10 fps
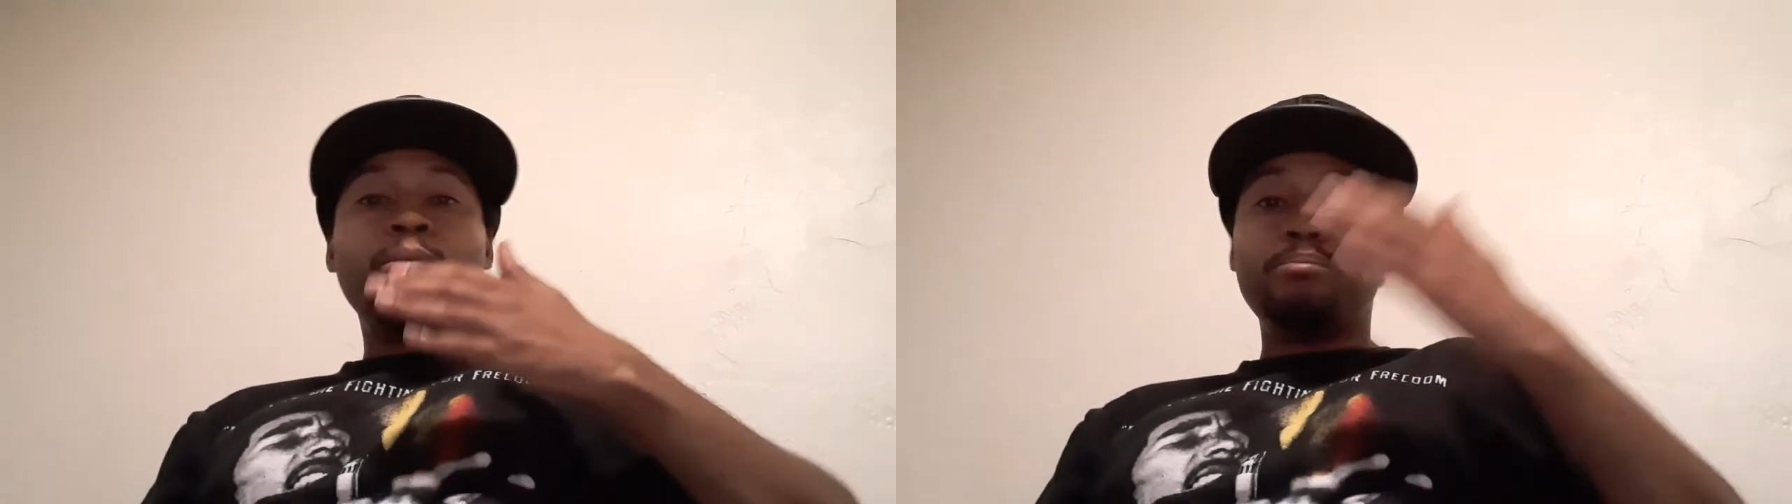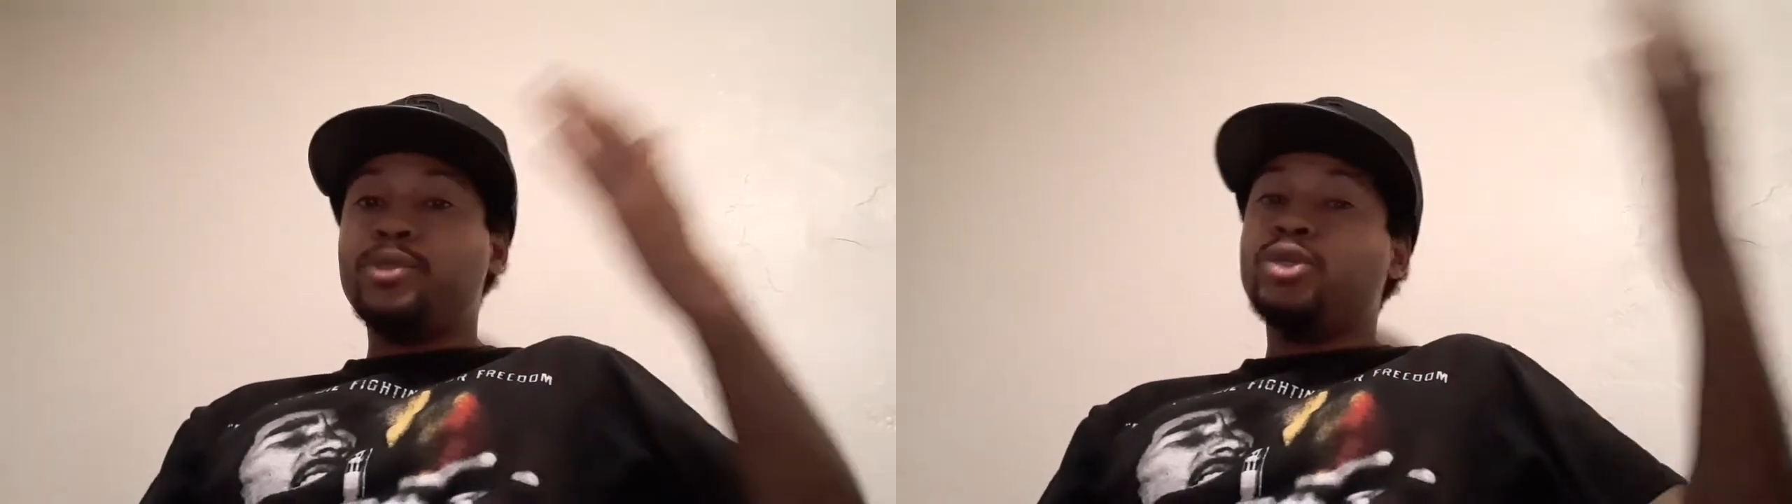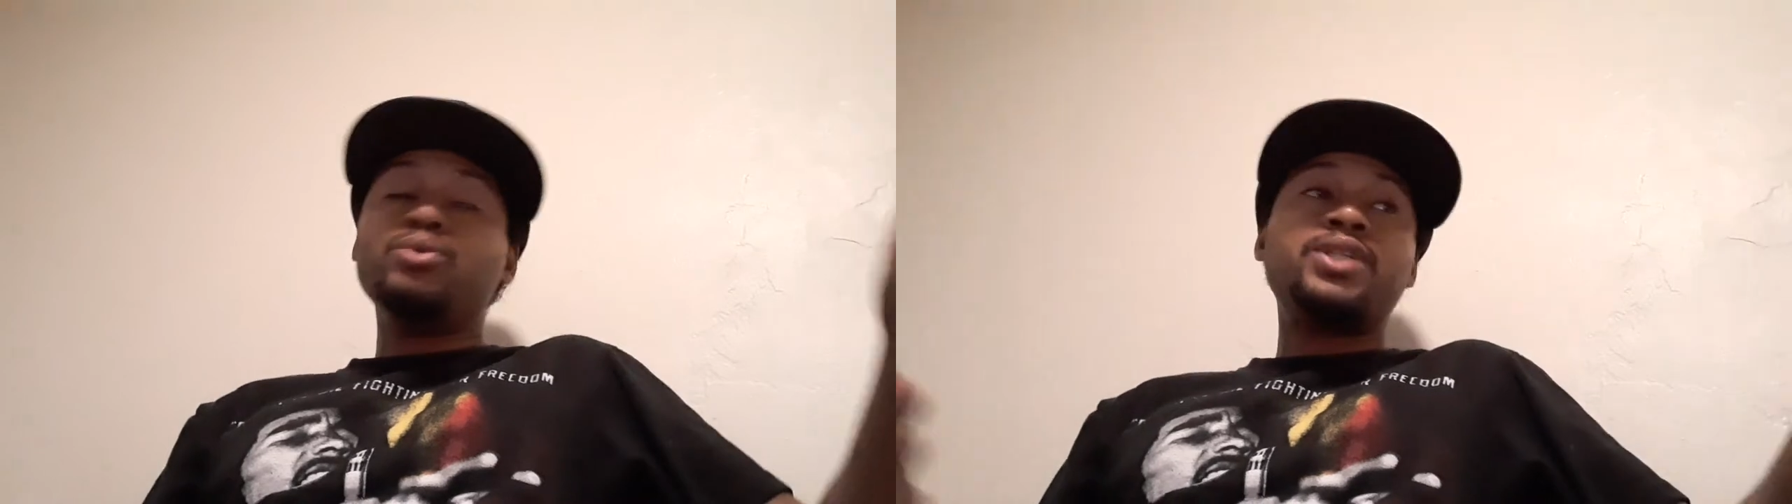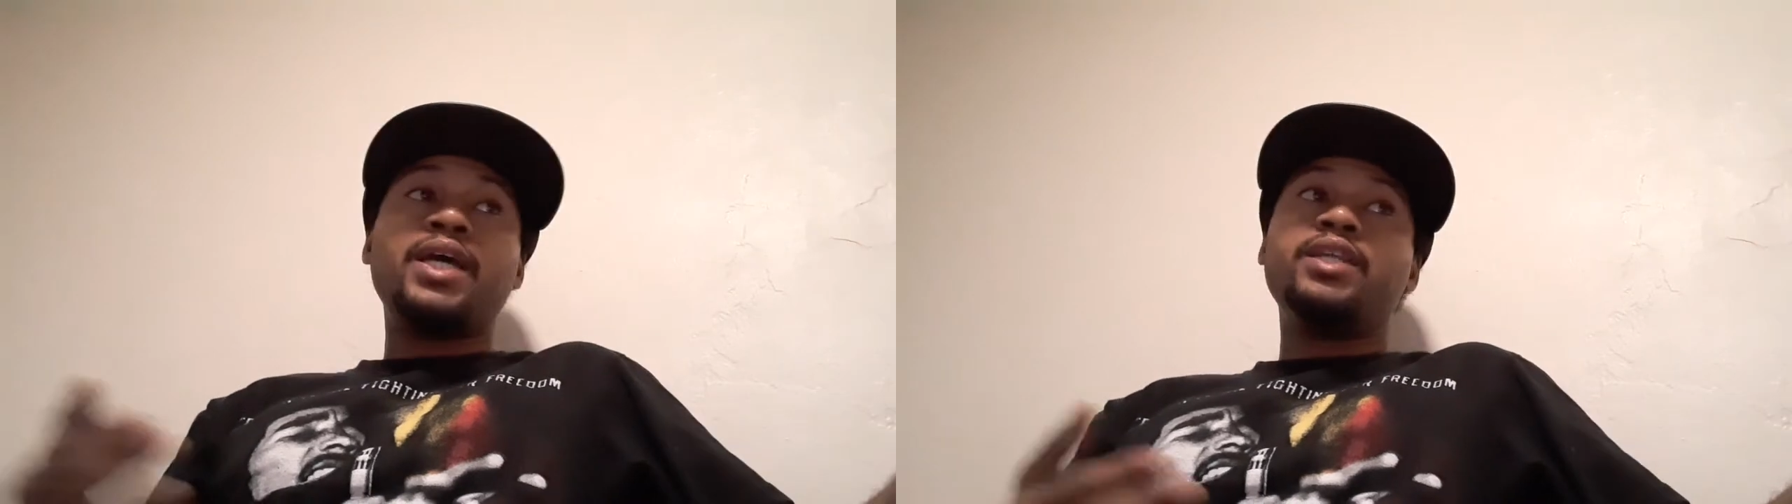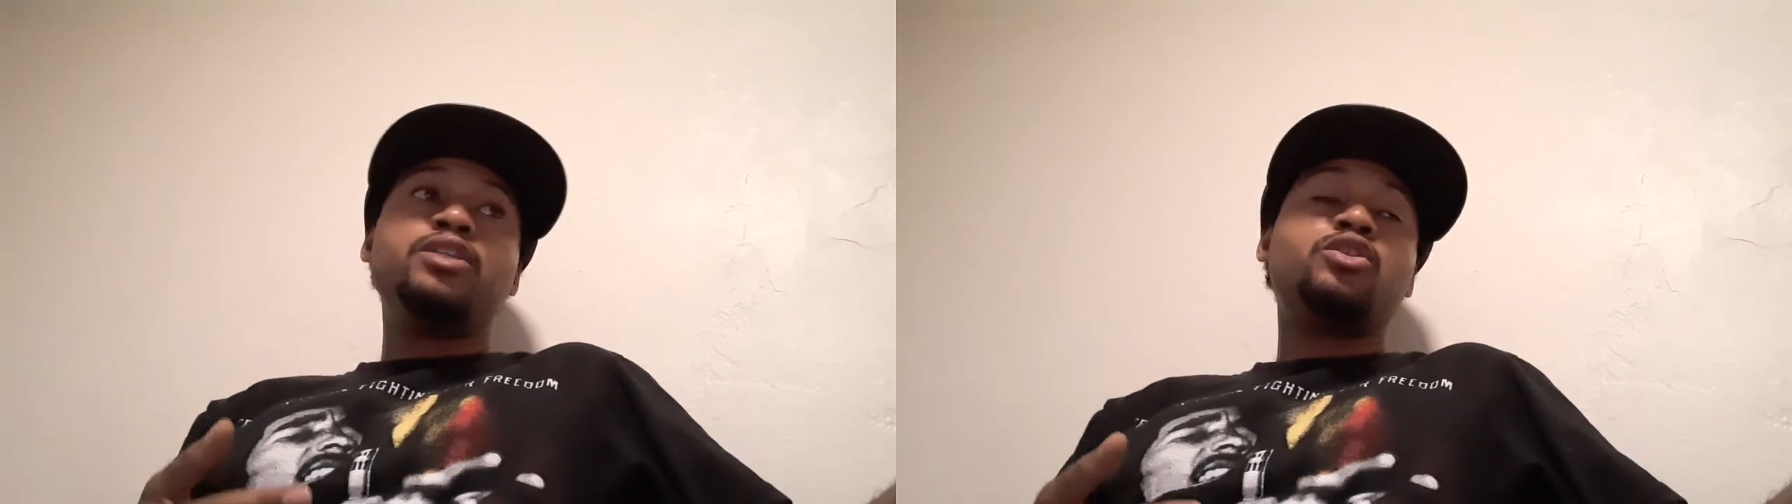
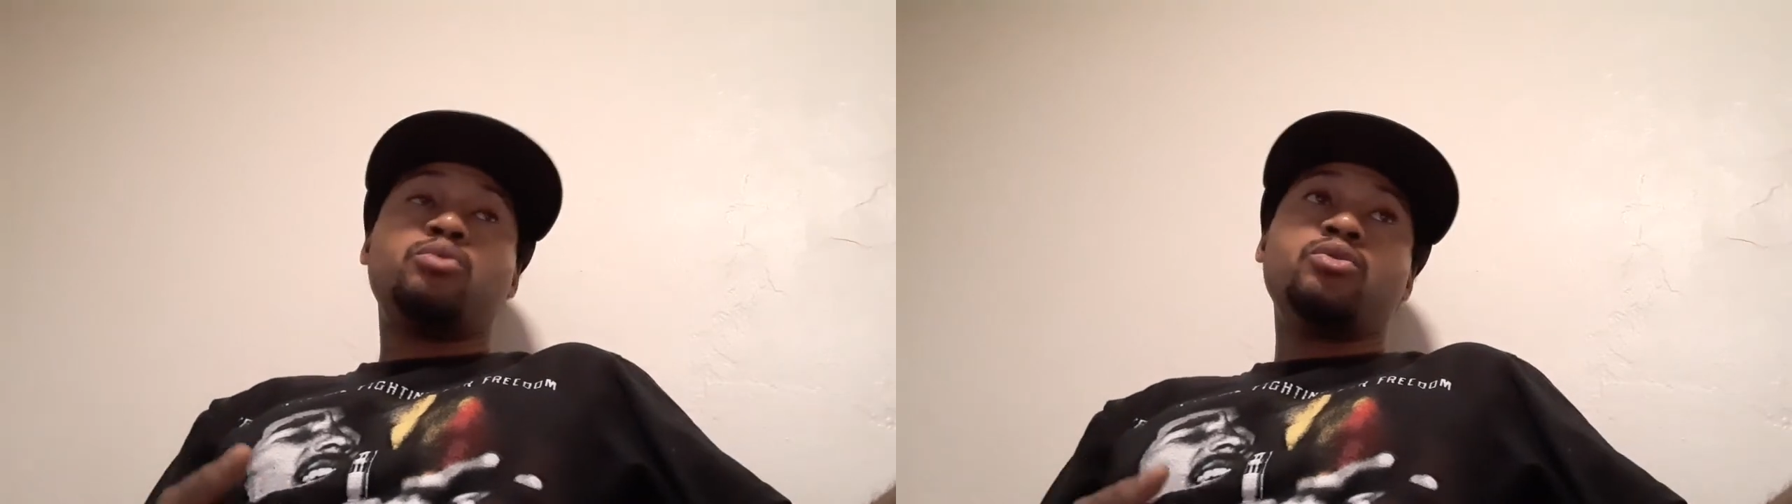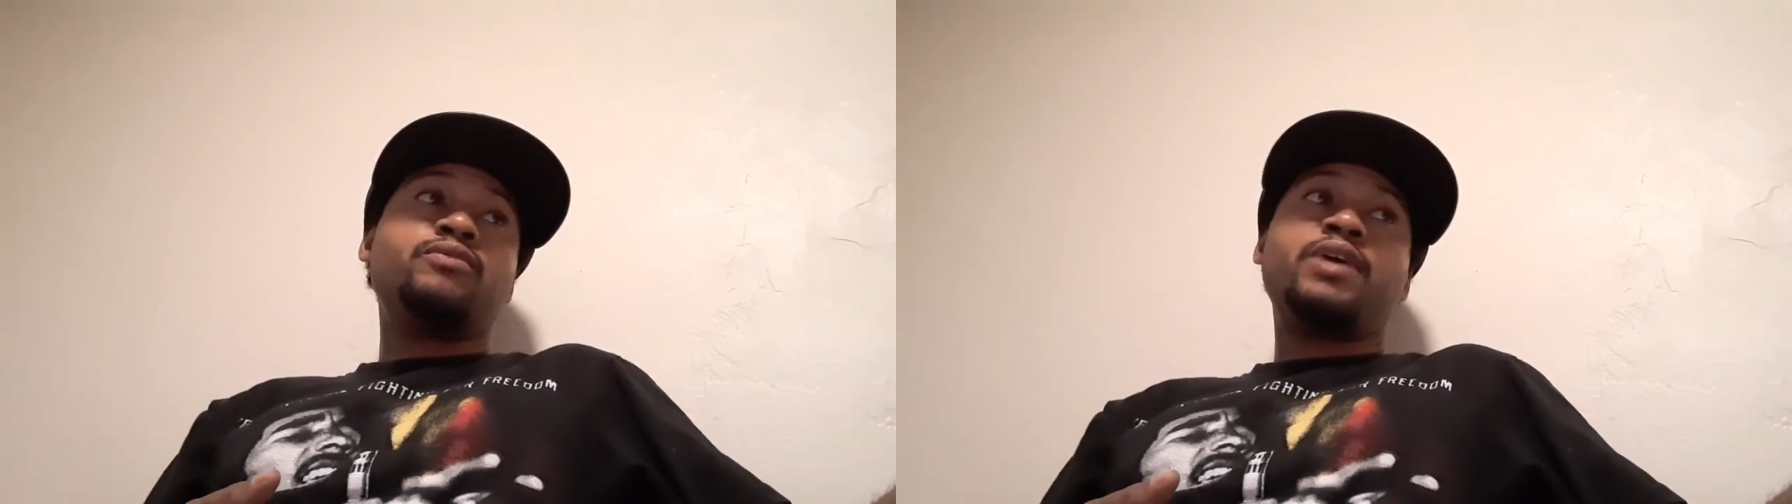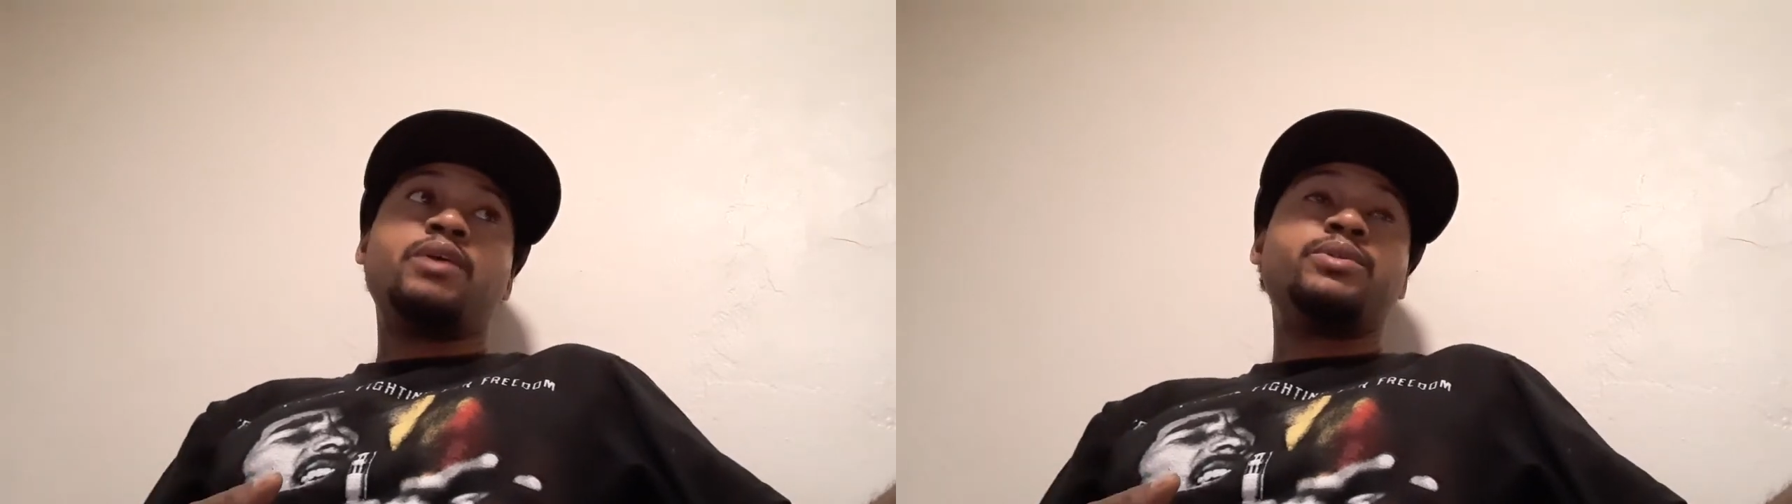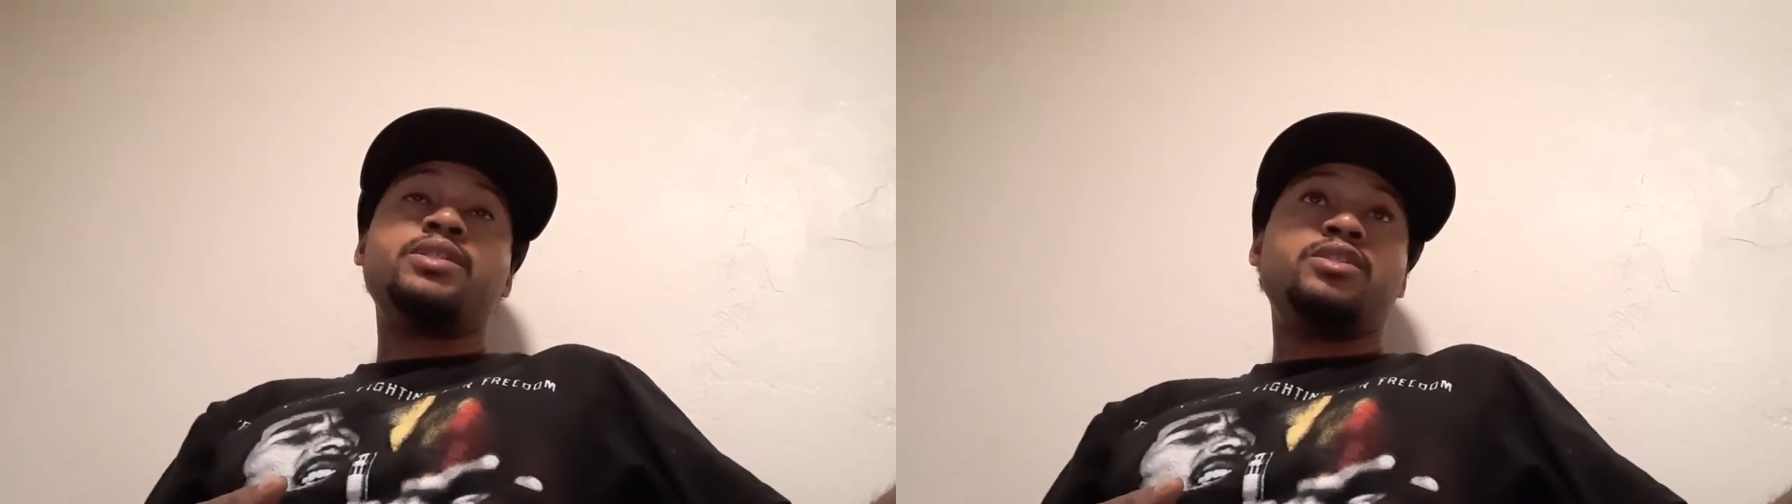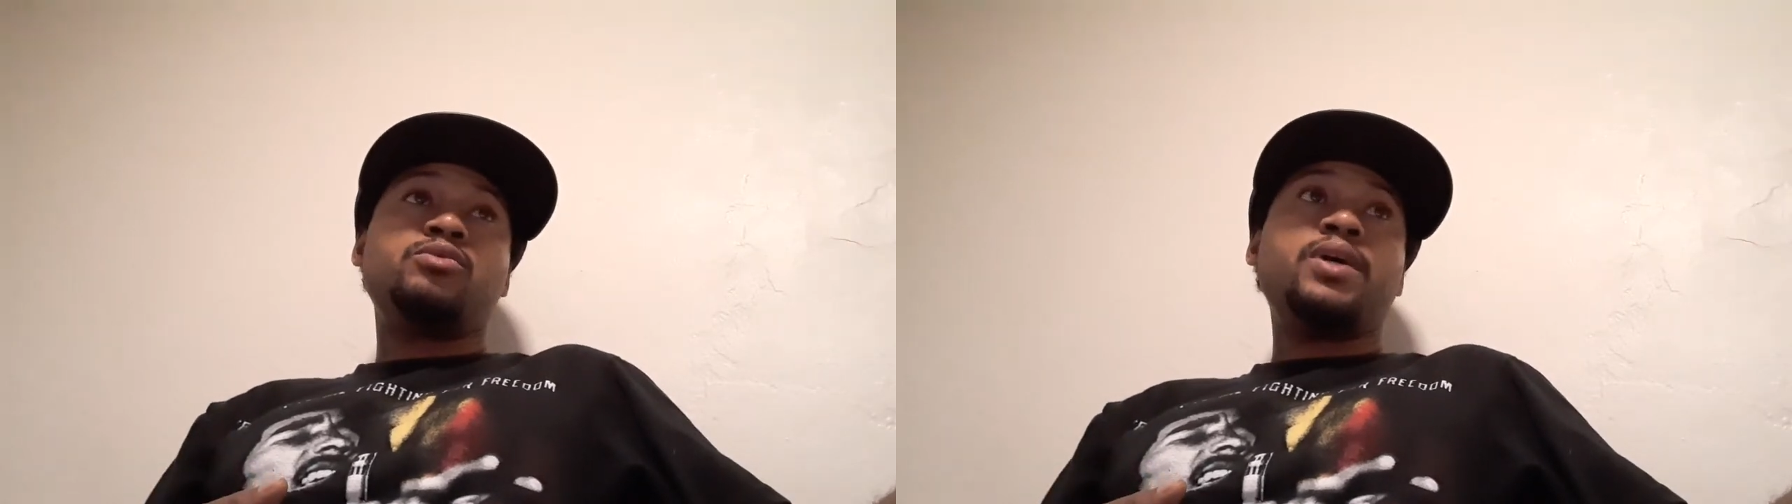mutated coronavirus
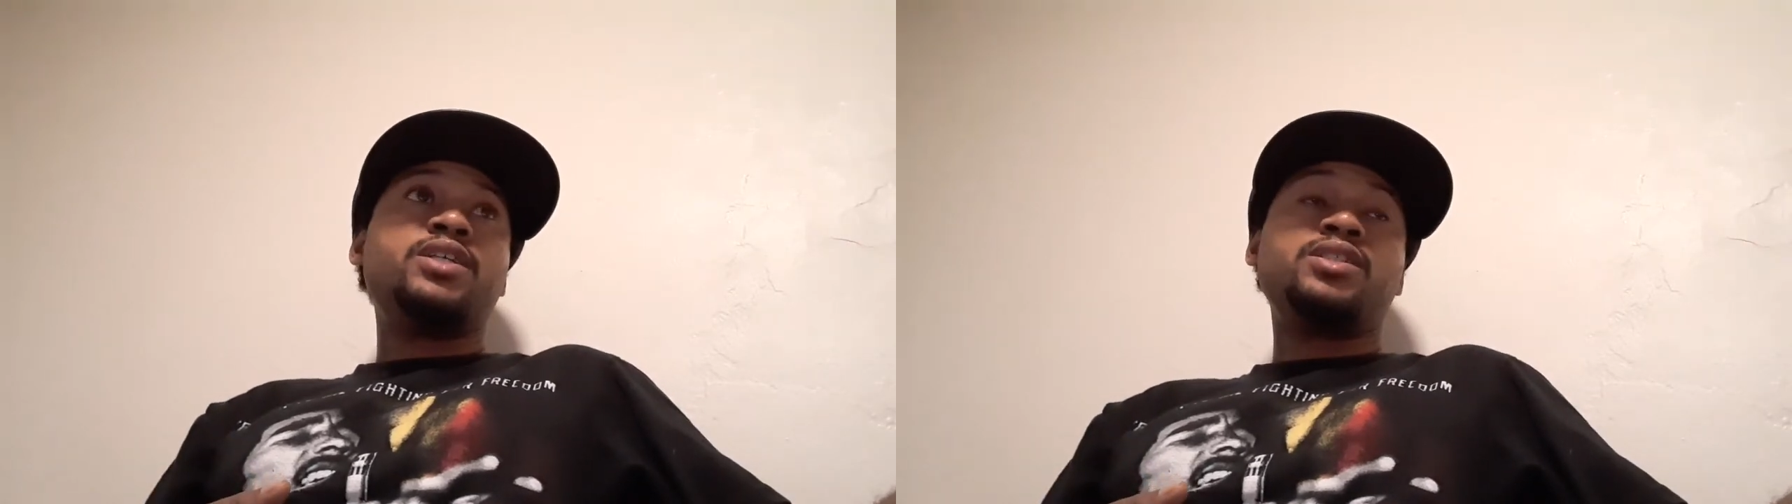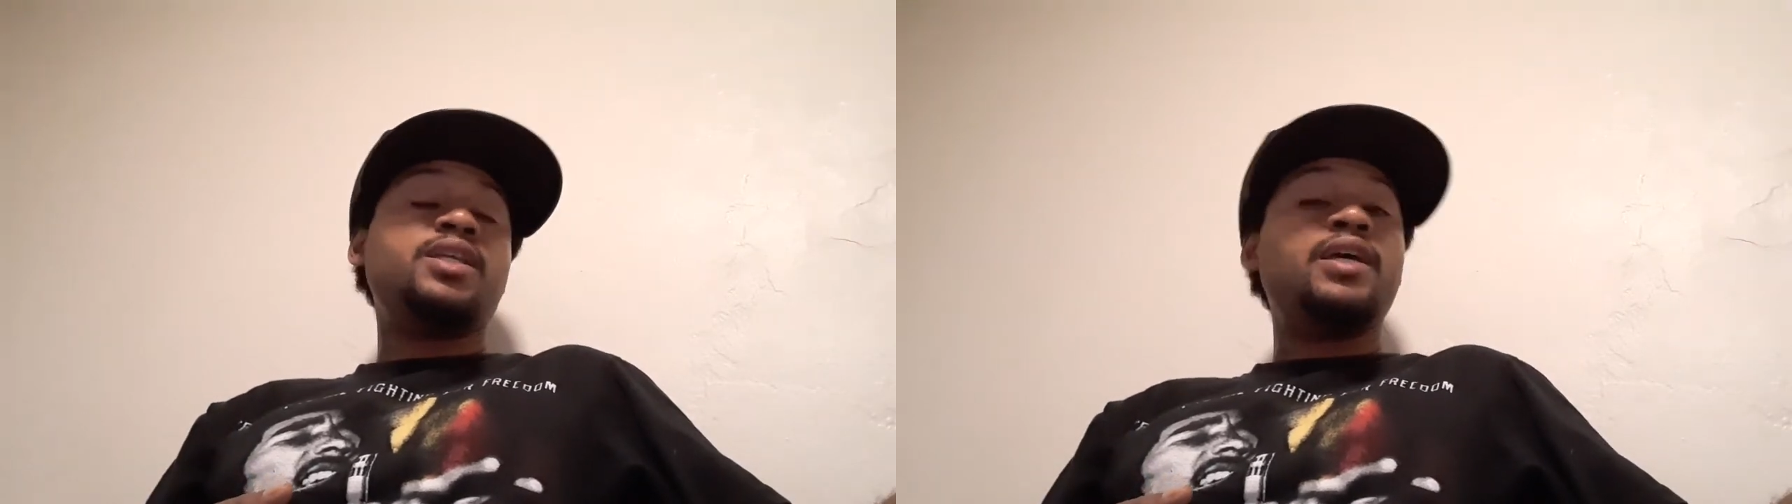situation,